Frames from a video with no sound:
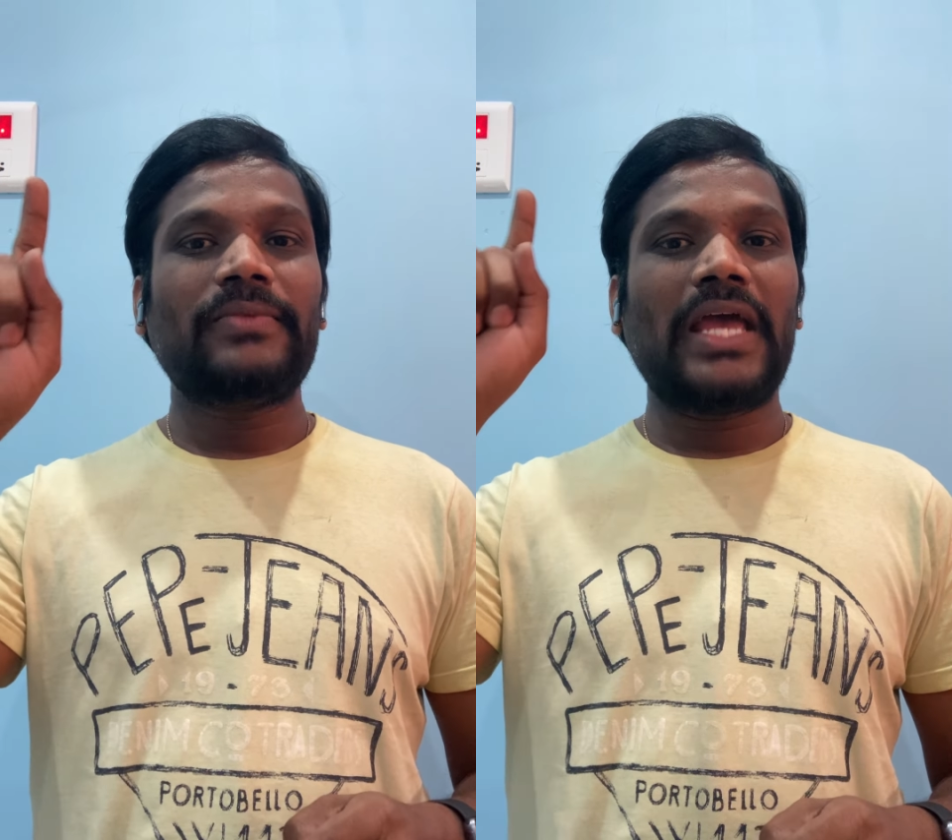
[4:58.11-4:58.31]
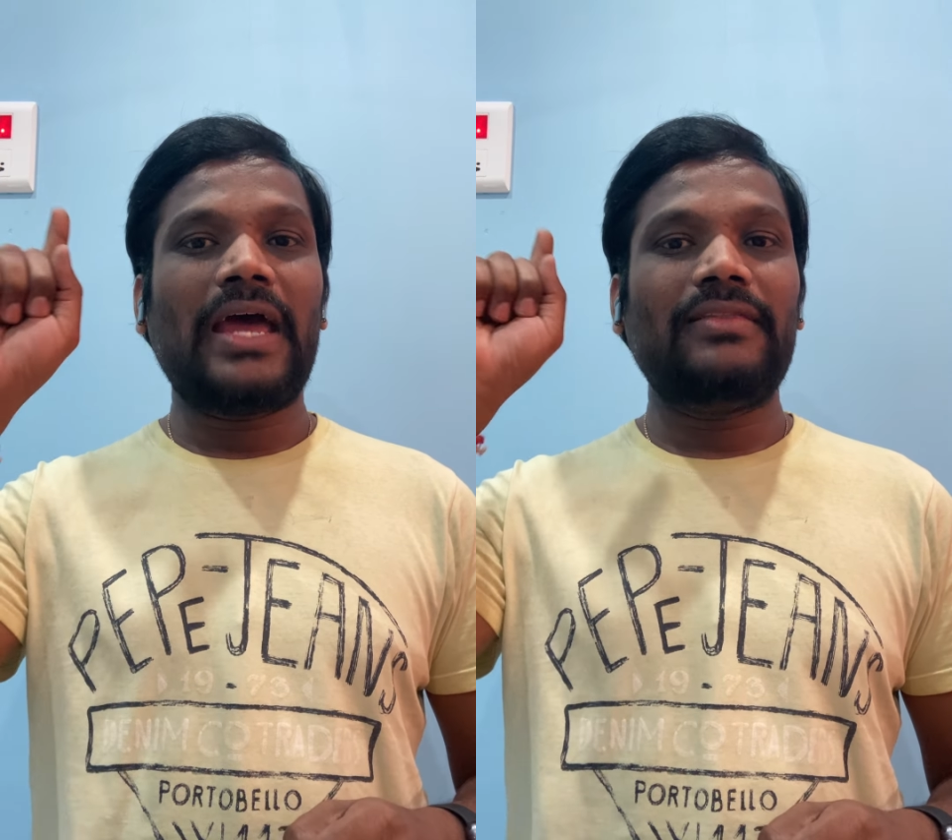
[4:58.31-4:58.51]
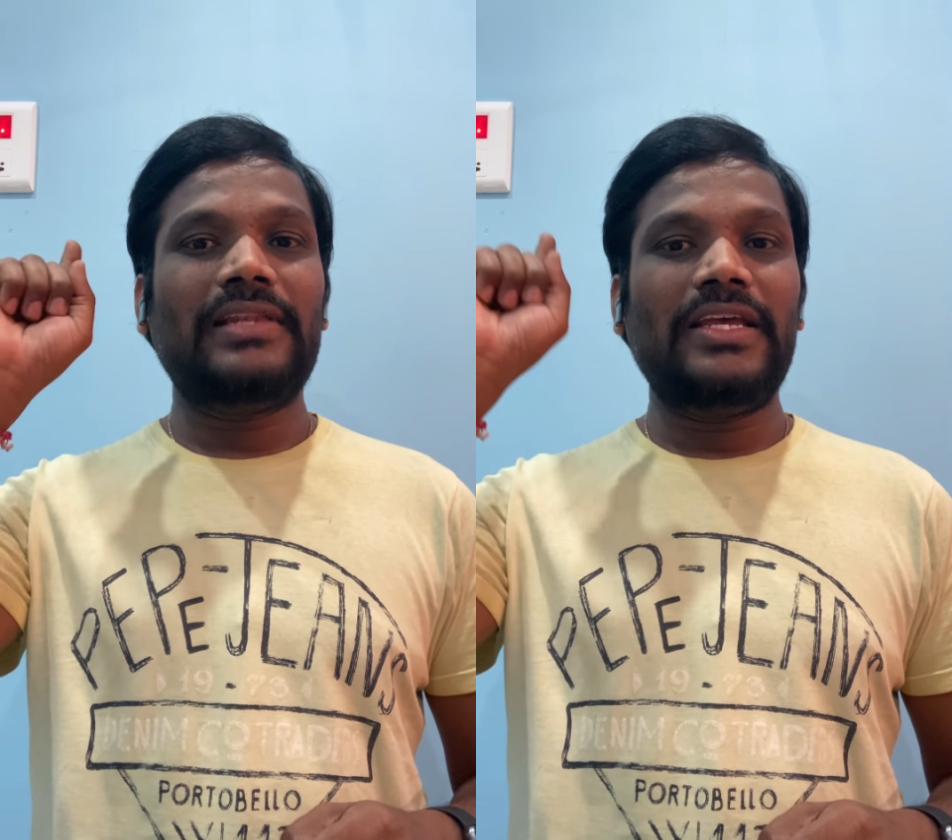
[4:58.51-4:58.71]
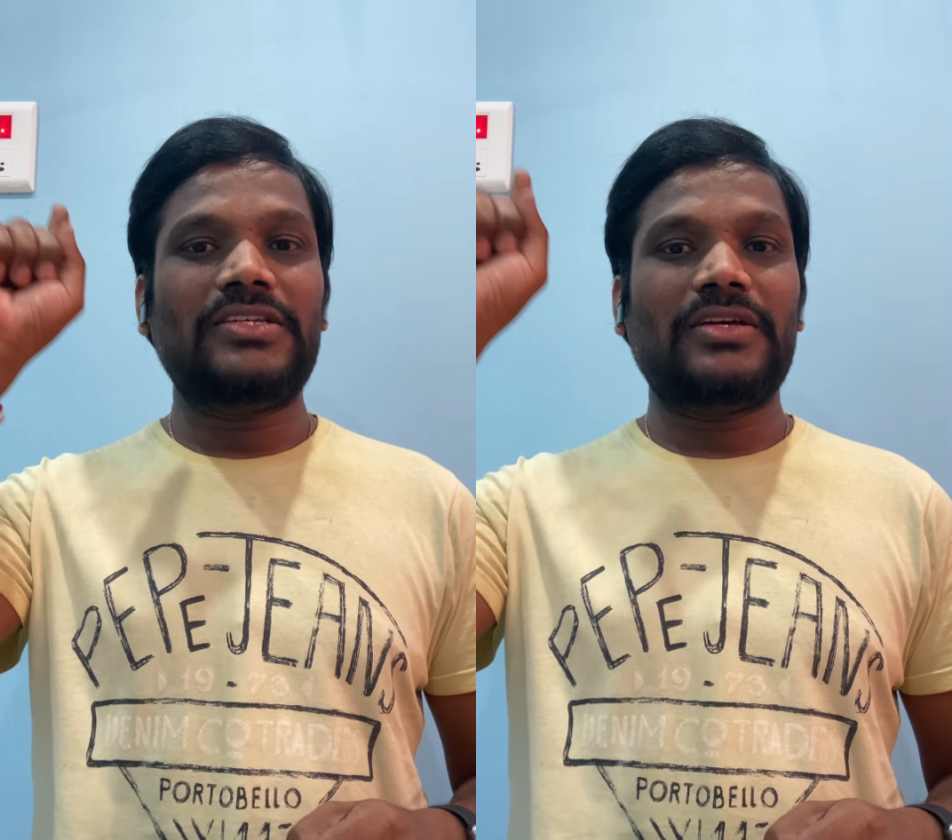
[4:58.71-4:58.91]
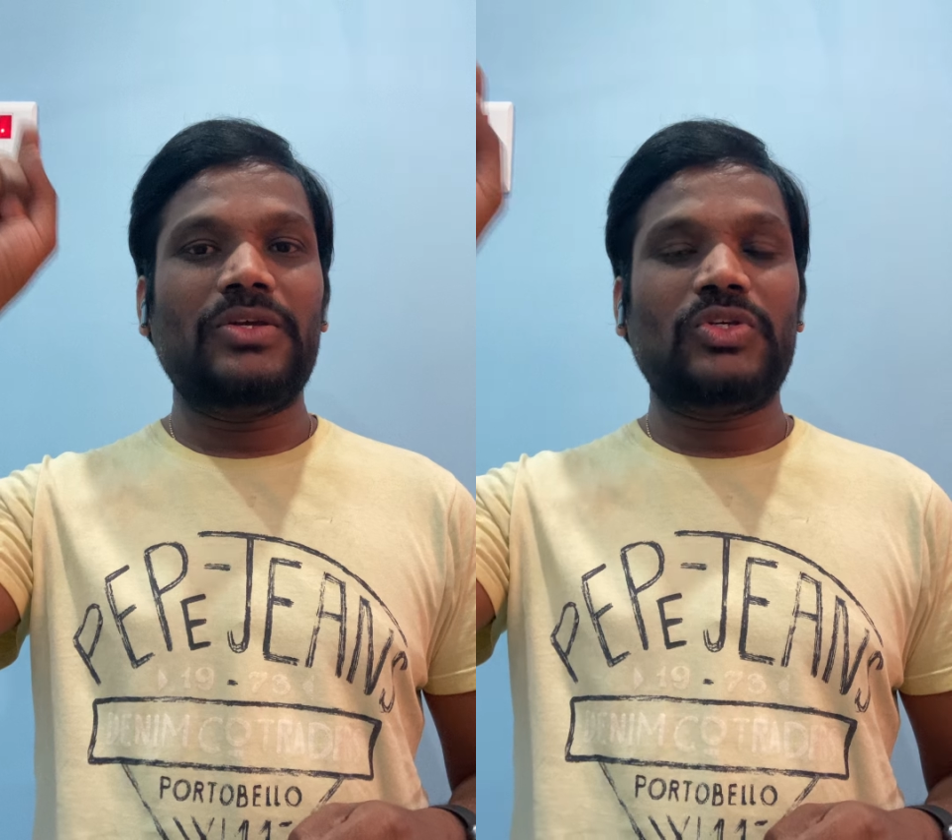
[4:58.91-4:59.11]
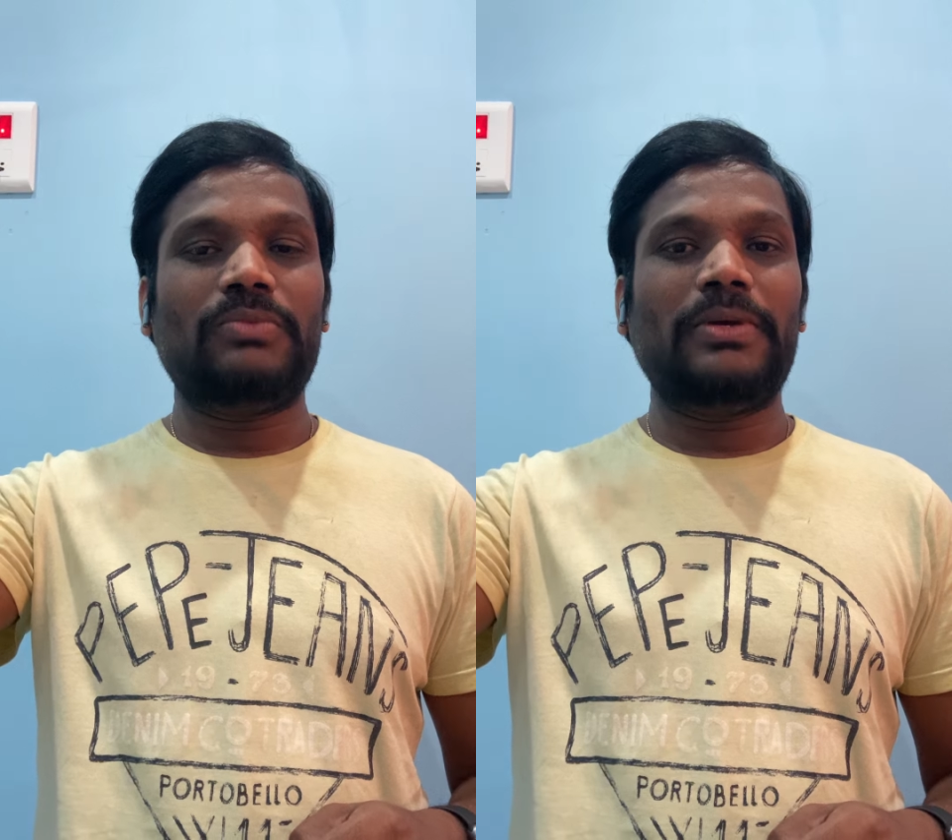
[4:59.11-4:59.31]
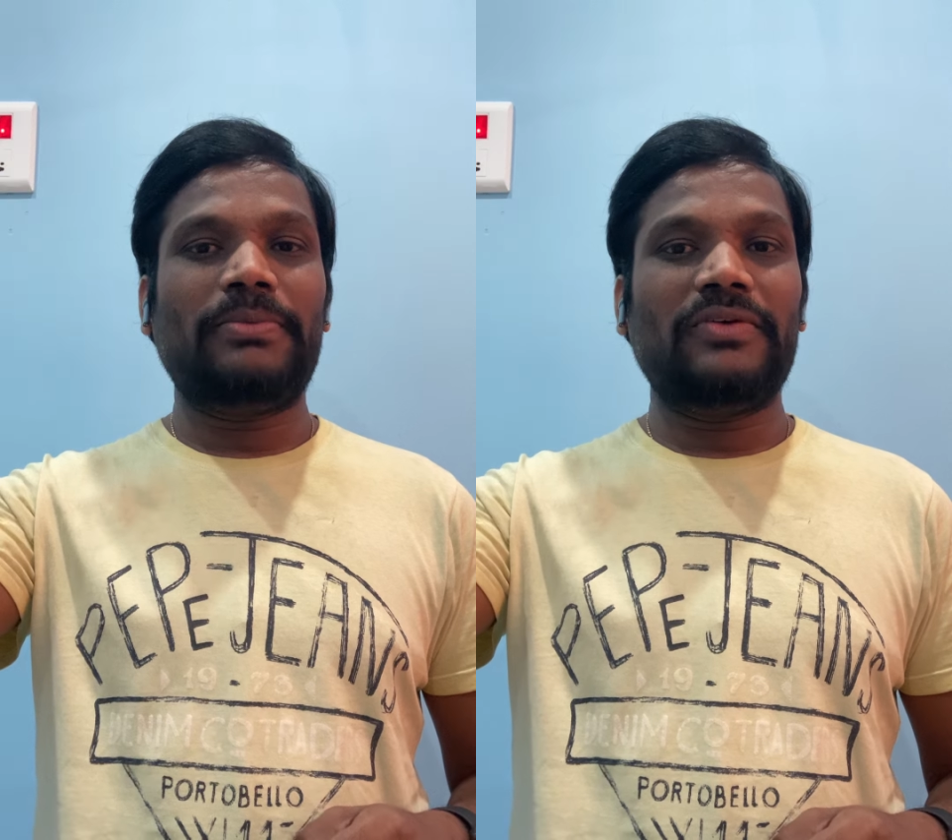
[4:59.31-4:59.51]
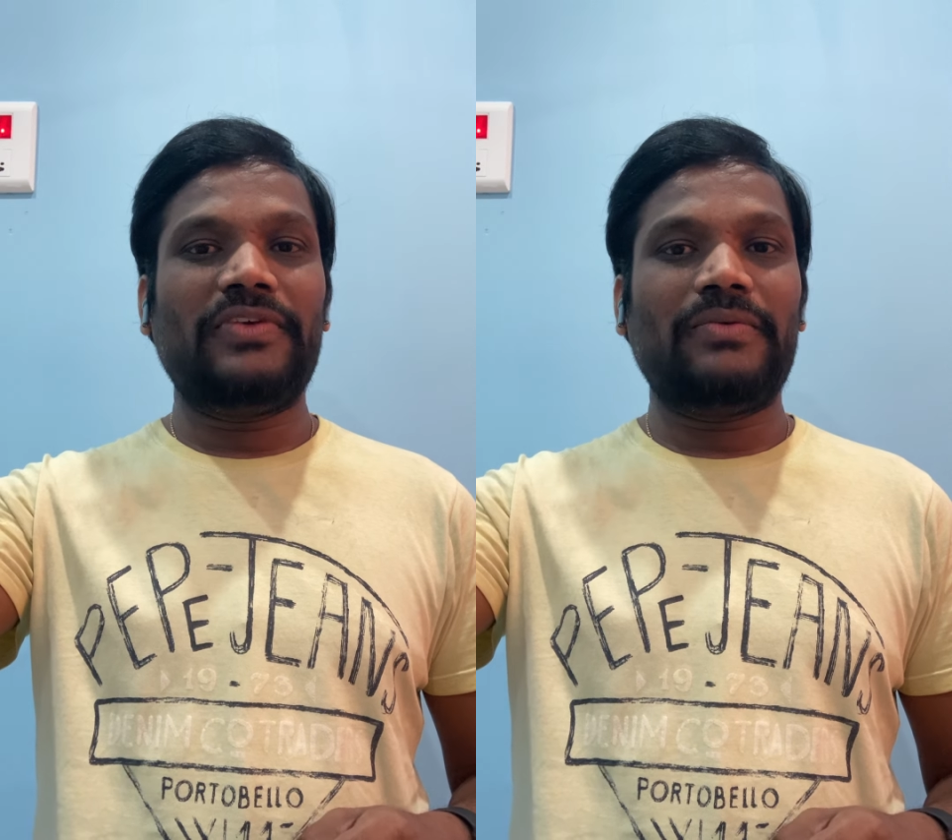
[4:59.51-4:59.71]
and later you should be
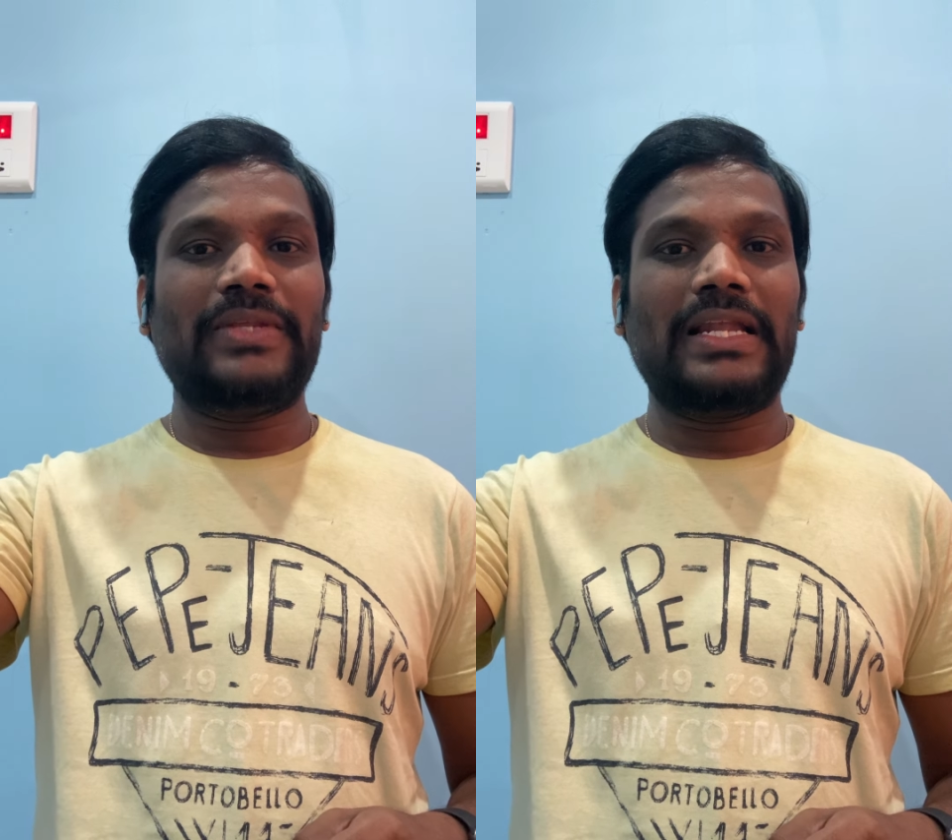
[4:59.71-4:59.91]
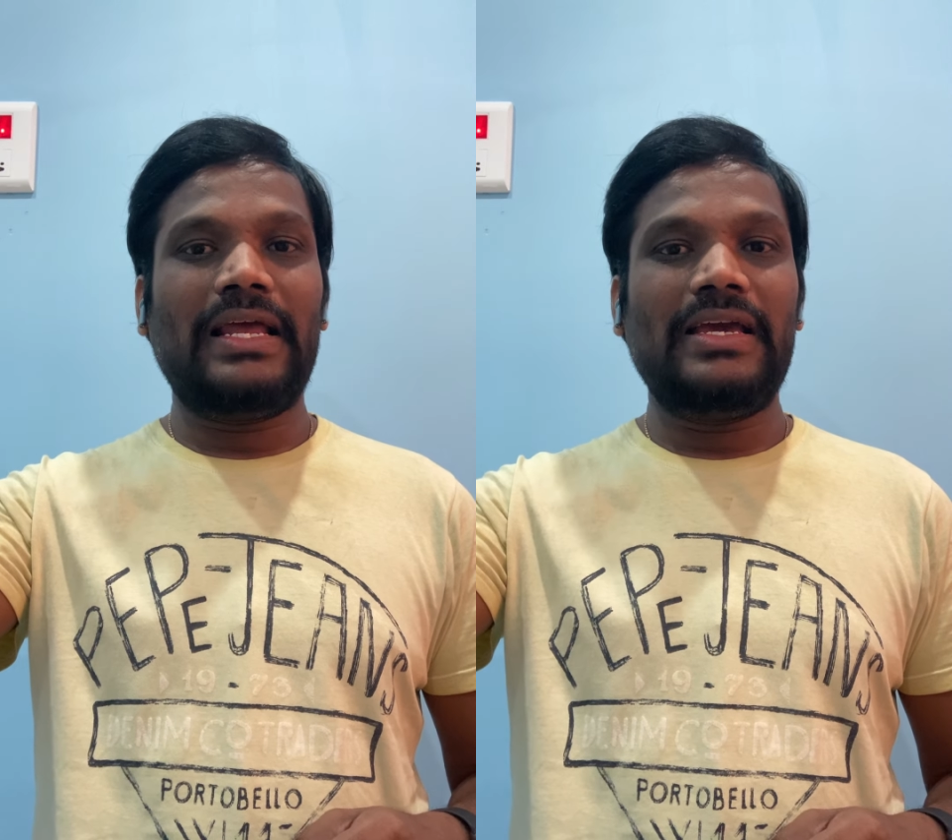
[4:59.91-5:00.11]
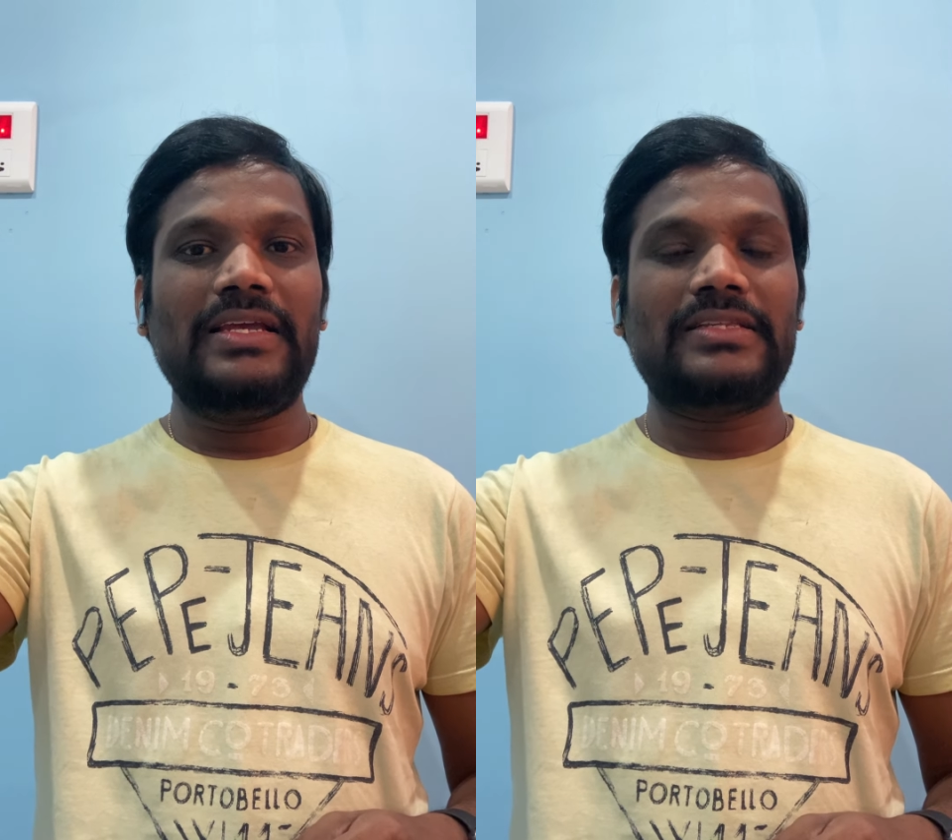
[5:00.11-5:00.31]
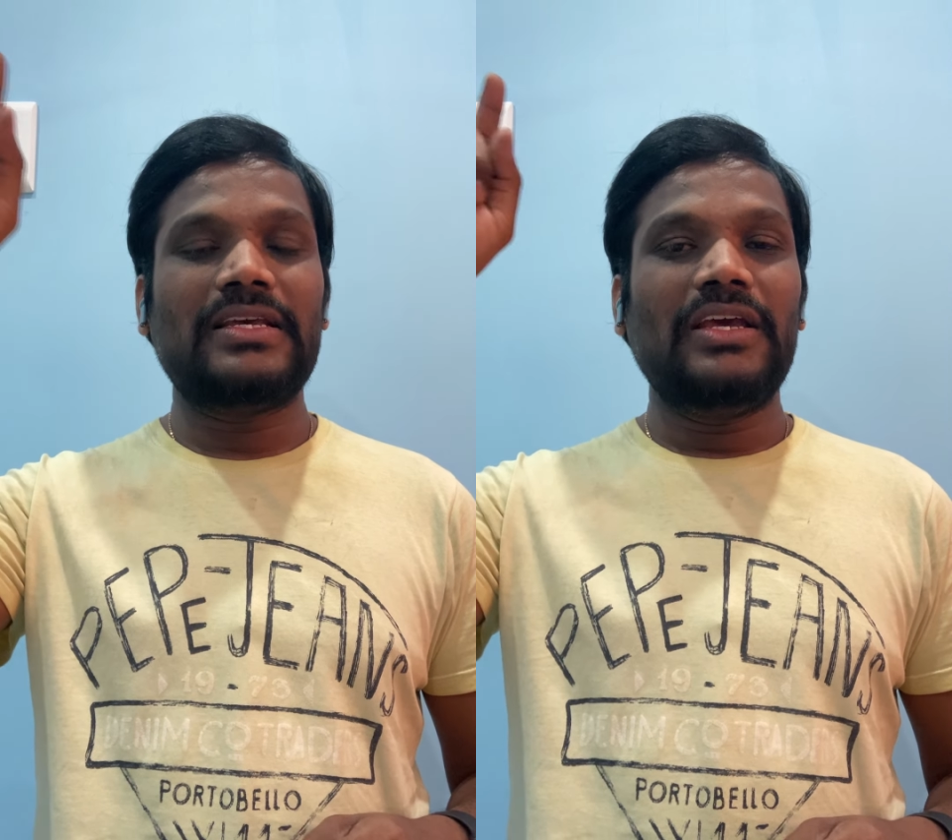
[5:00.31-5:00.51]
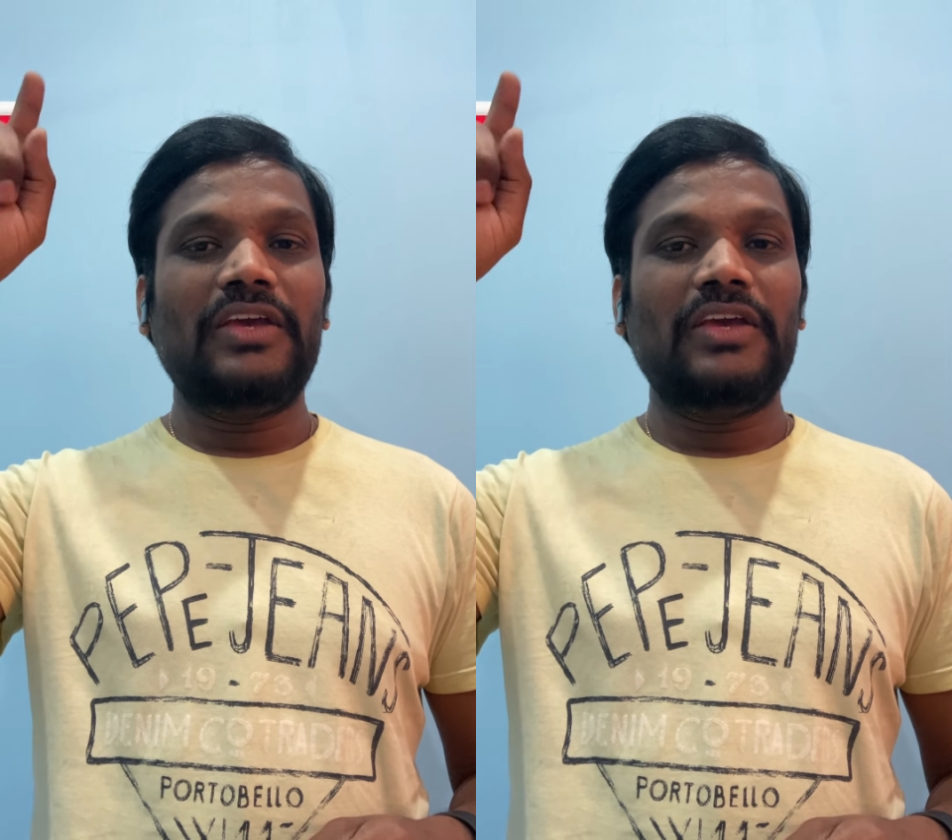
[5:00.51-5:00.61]
perfect with the lines.